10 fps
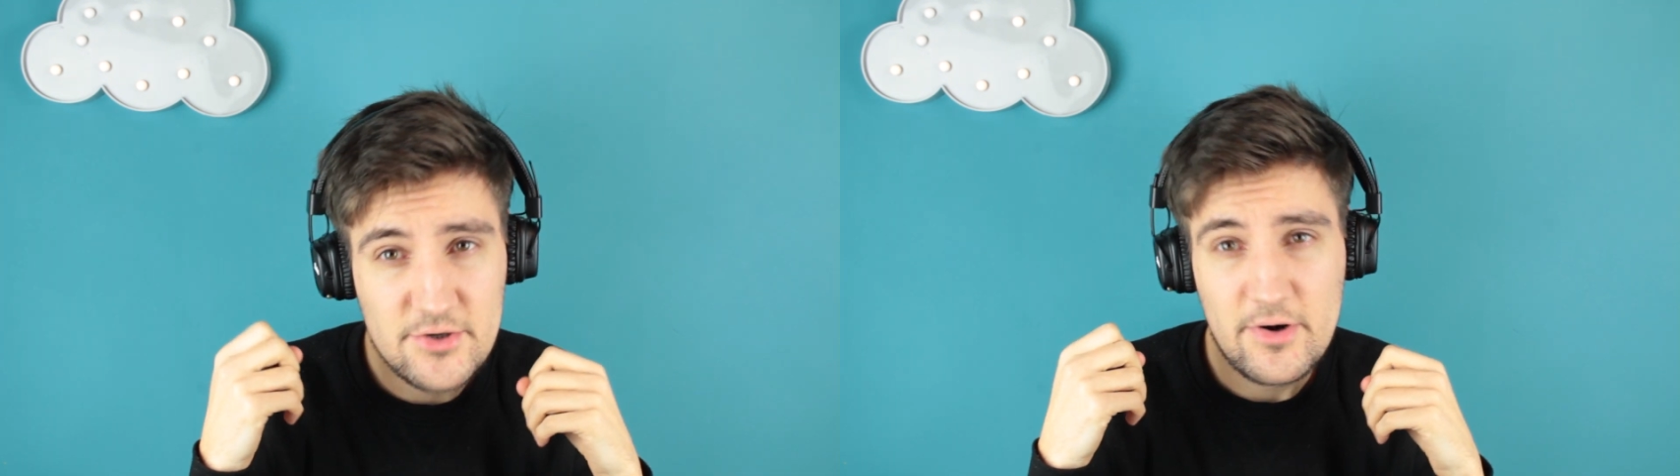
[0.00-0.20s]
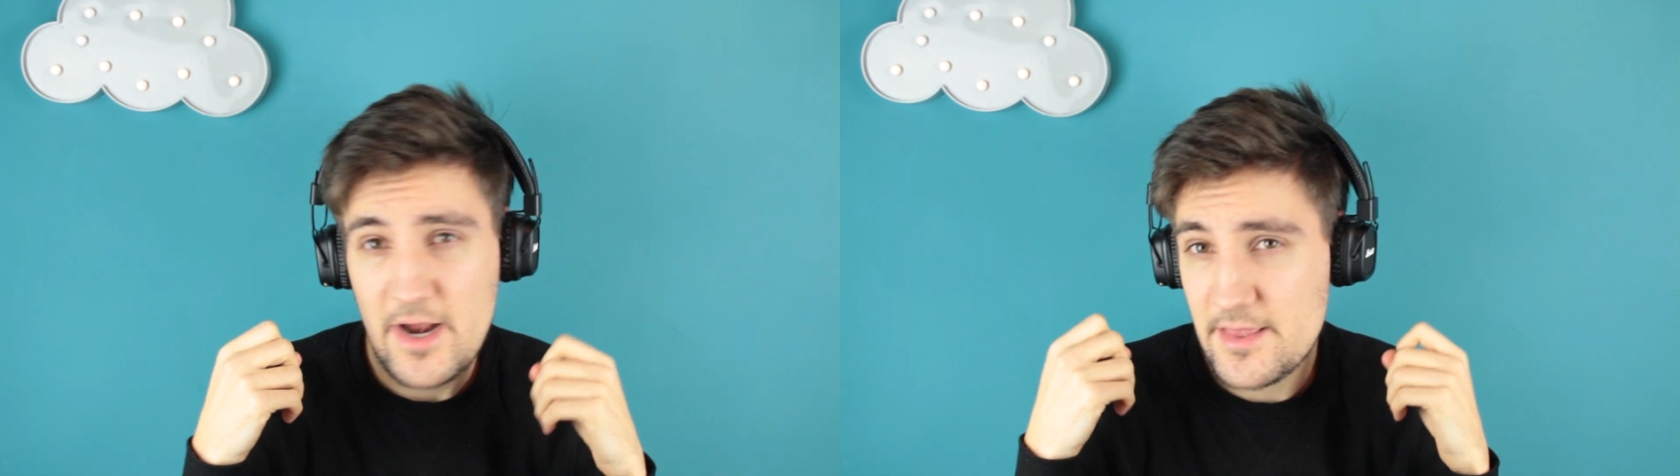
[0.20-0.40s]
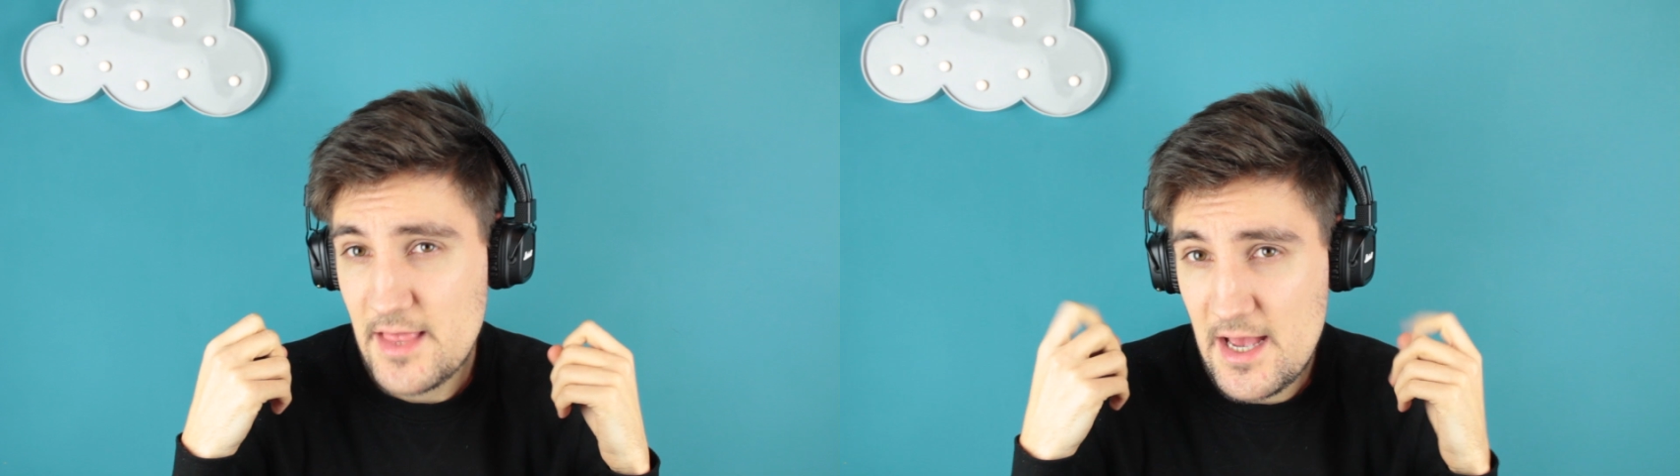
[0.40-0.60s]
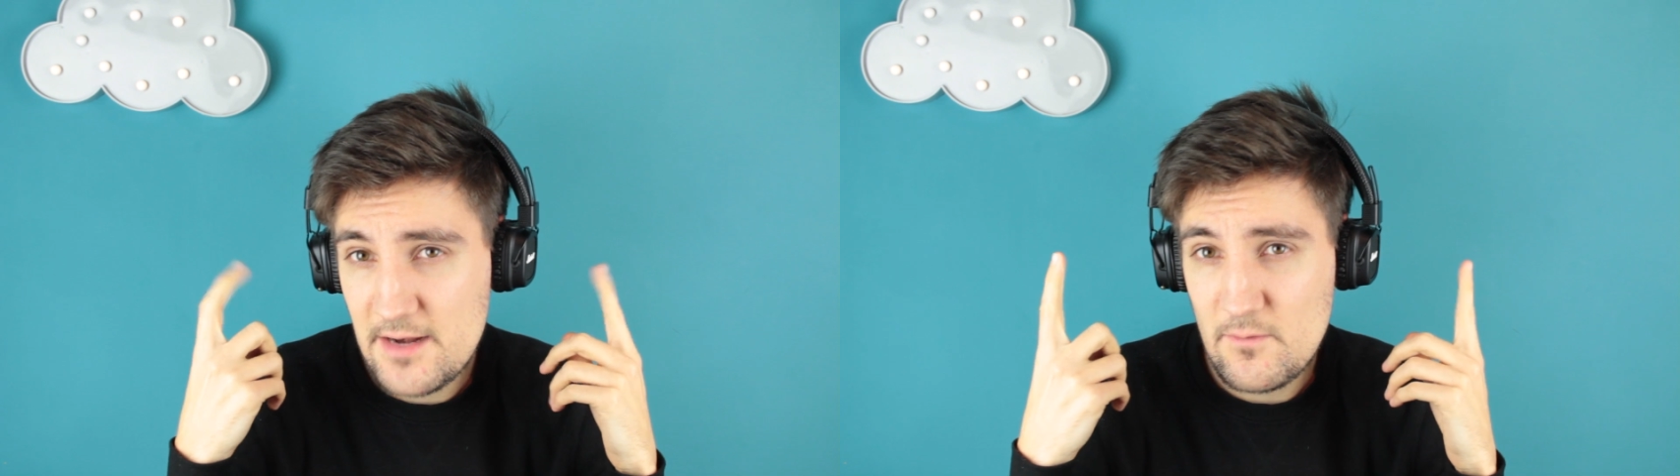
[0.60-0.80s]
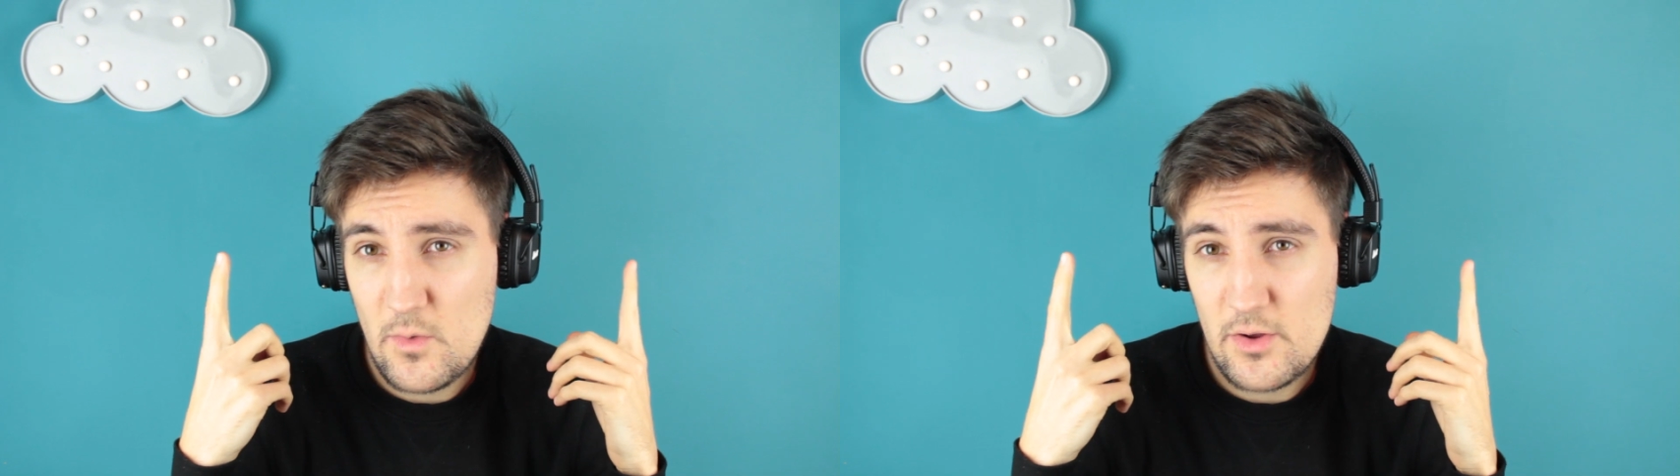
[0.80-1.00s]
crank
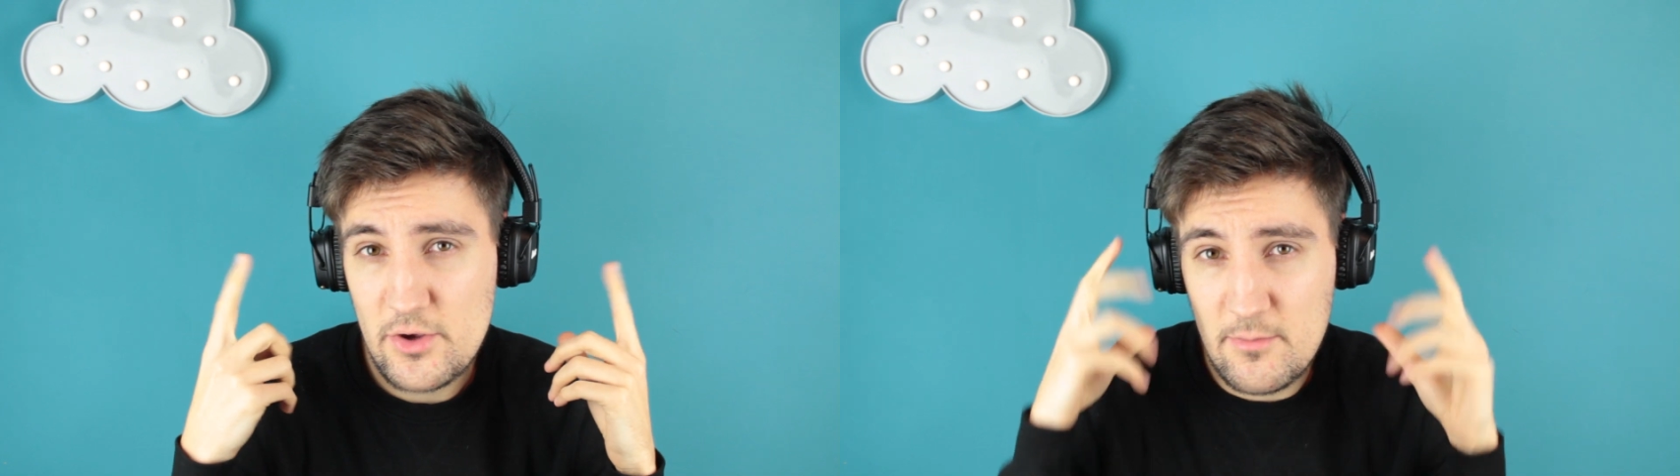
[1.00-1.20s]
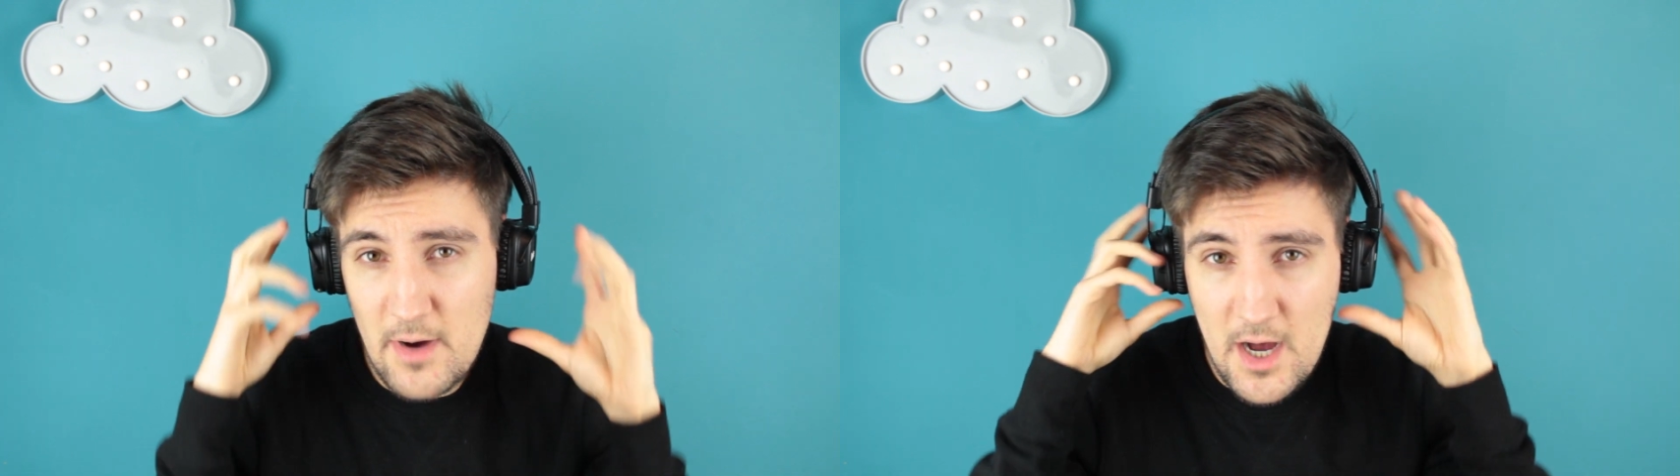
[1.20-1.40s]
that volume